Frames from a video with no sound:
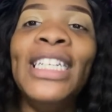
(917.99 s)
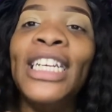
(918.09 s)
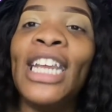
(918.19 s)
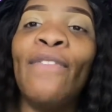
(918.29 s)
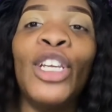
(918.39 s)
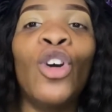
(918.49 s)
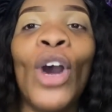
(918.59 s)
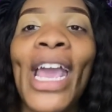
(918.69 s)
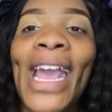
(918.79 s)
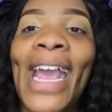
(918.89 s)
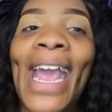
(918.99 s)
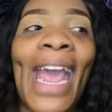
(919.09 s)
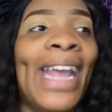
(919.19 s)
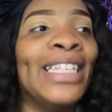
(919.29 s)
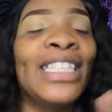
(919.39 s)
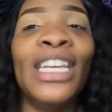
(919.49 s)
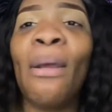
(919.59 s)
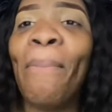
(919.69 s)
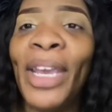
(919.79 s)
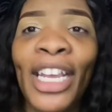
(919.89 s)
then definitely go ahead and send
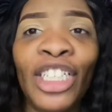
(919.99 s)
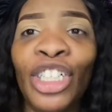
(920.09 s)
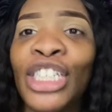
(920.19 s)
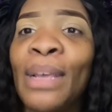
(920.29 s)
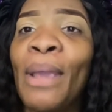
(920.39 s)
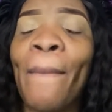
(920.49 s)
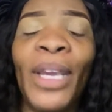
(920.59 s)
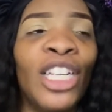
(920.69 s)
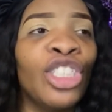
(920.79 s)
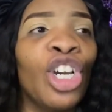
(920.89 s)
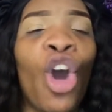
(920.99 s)
a picture. Send me a picture.